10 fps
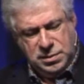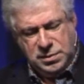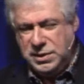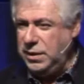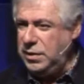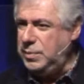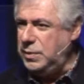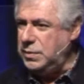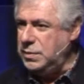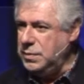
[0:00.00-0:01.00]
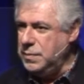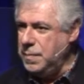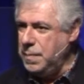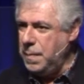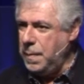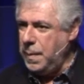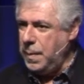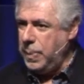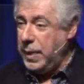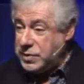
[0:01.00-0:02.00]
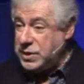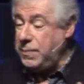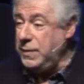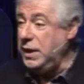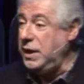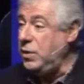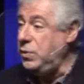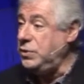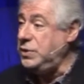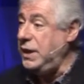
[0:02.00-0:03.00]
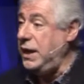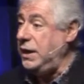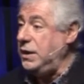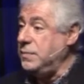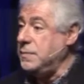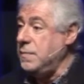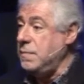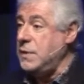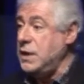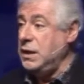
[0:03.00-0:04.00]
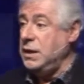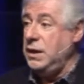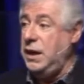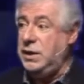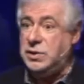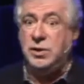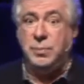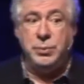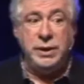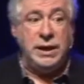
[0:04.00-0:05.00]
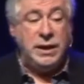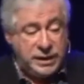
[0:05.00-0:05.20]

Terrible. That's happening in our world today. And it's not pretty.